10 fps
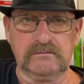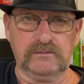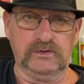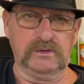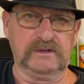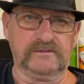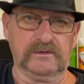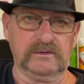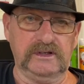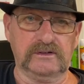doing
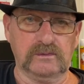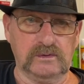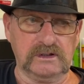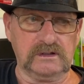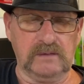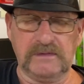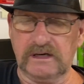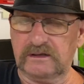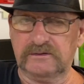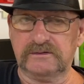for either one. I'm not
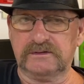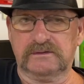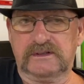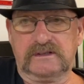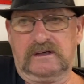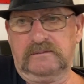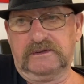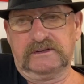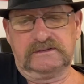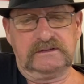going to do two at a time
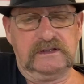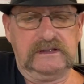because it's